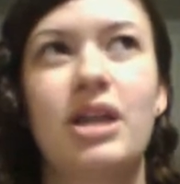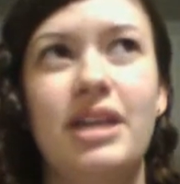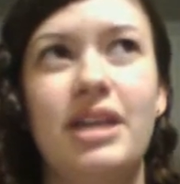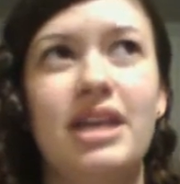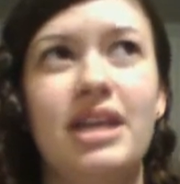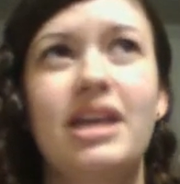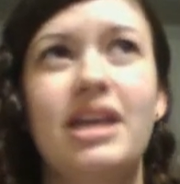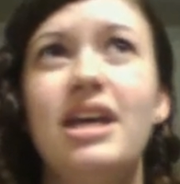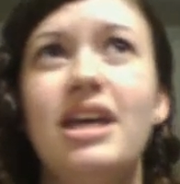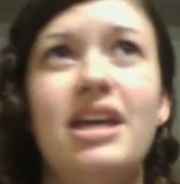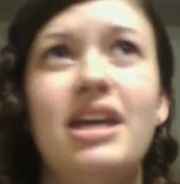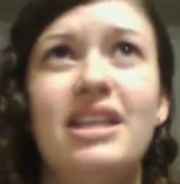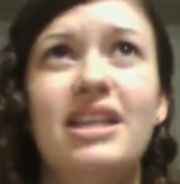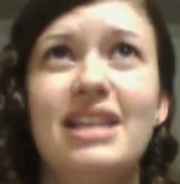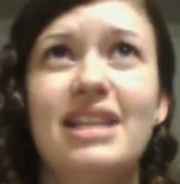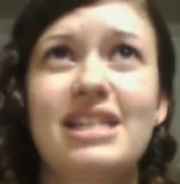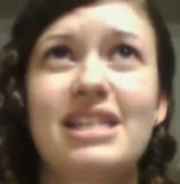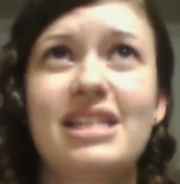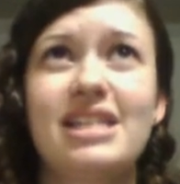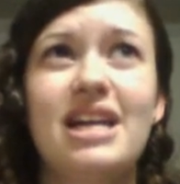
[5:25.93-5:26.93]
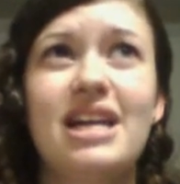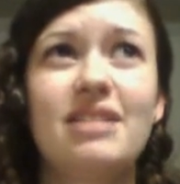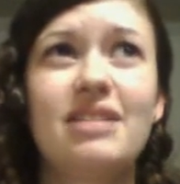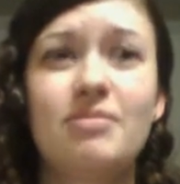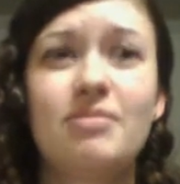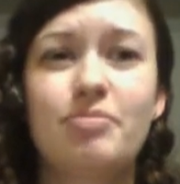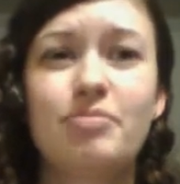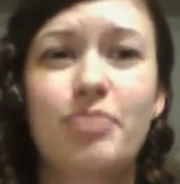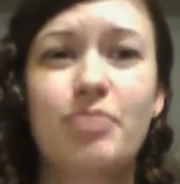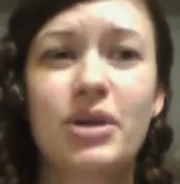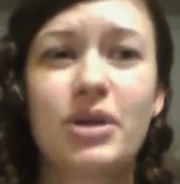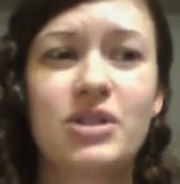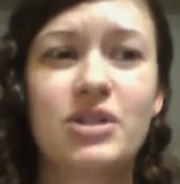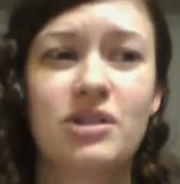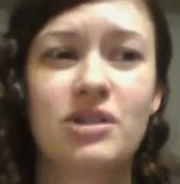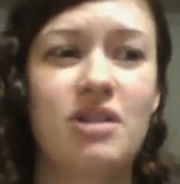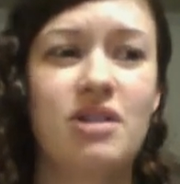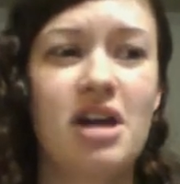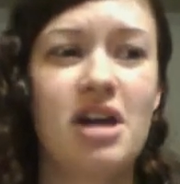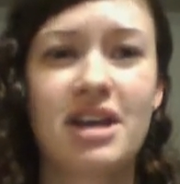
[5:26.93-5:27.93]
Like, that's not
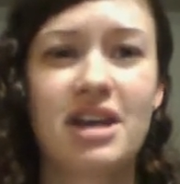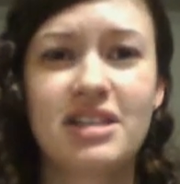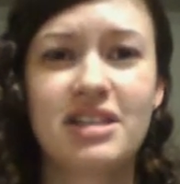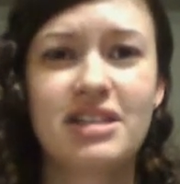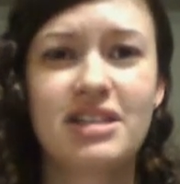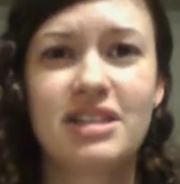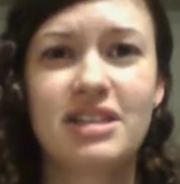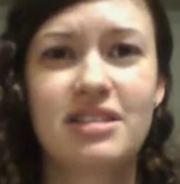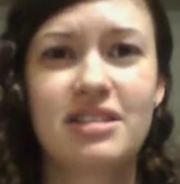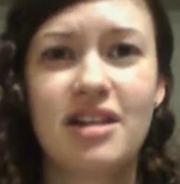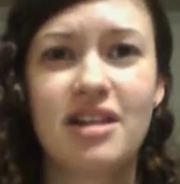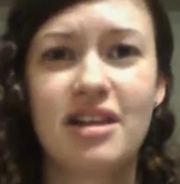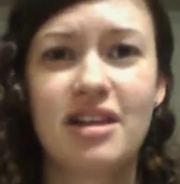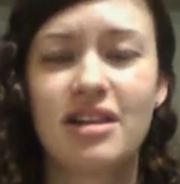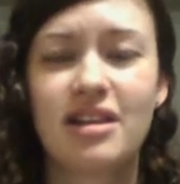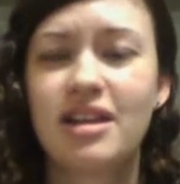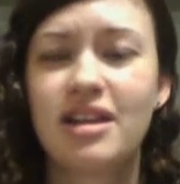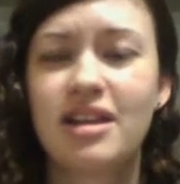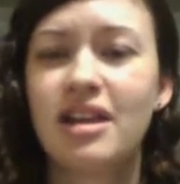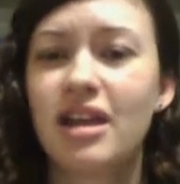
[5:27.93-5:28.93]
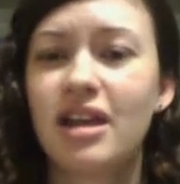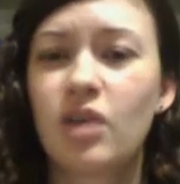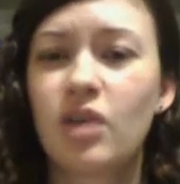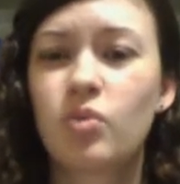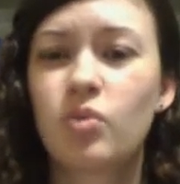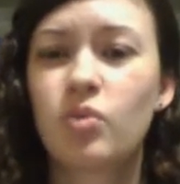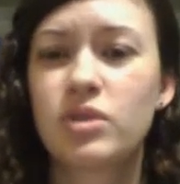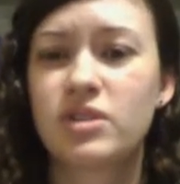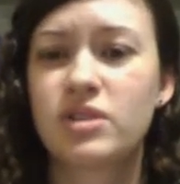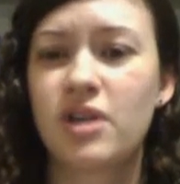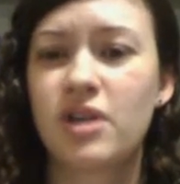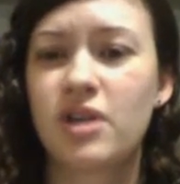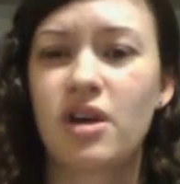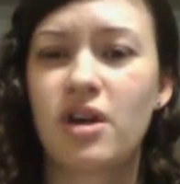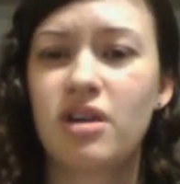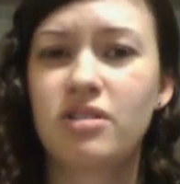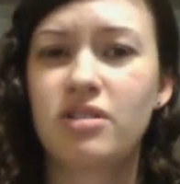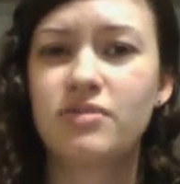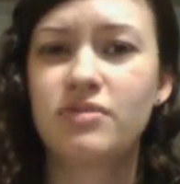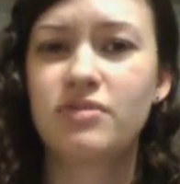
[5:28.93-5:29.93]
personalized. That's not a
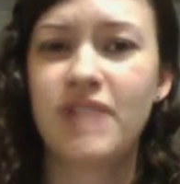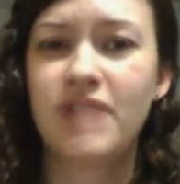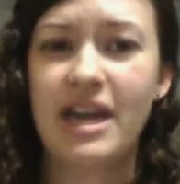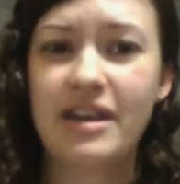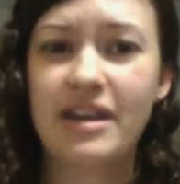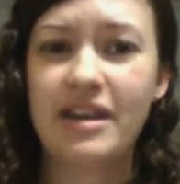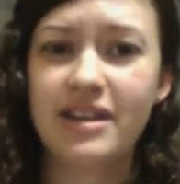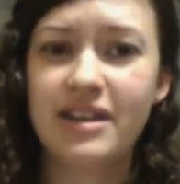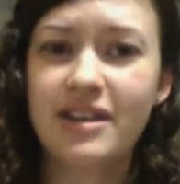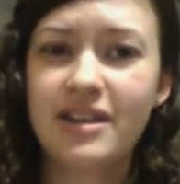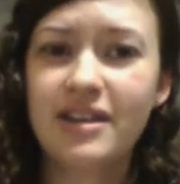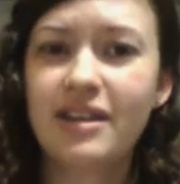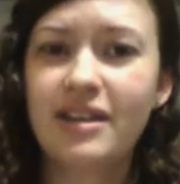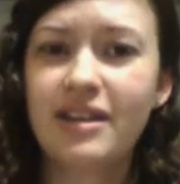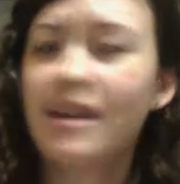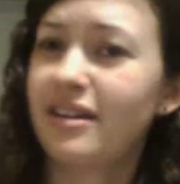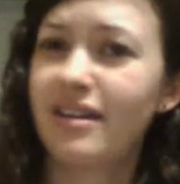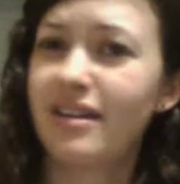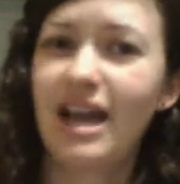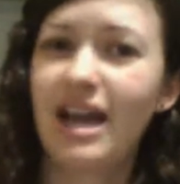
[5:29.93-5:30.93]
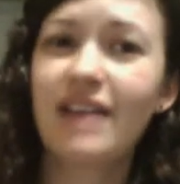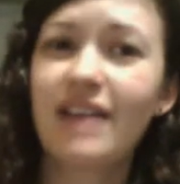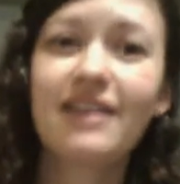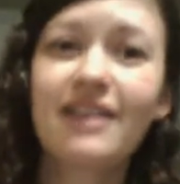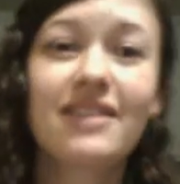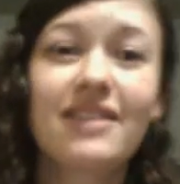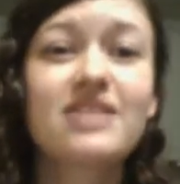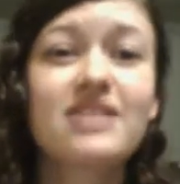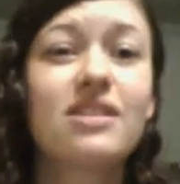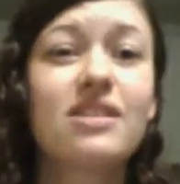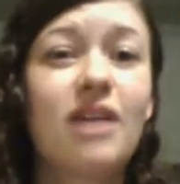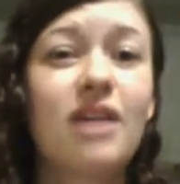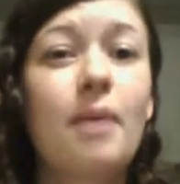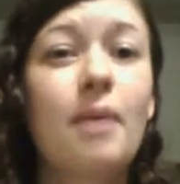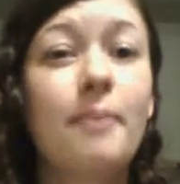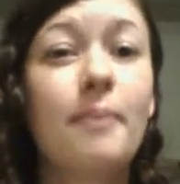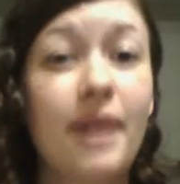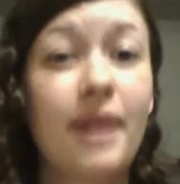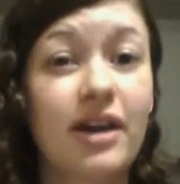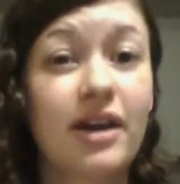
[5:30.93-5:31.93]
resolved ending. I like this a
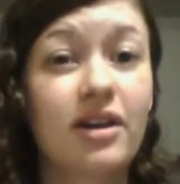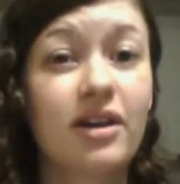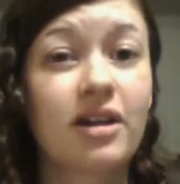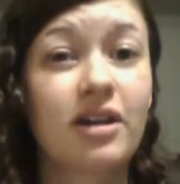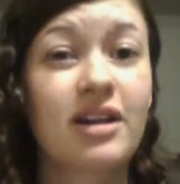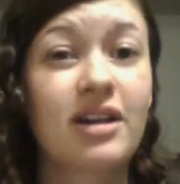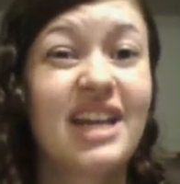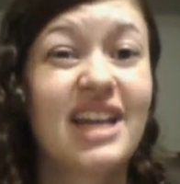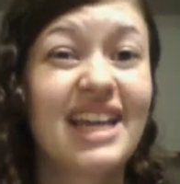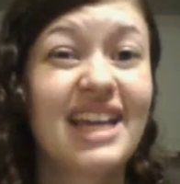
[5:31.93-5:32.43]
lot better.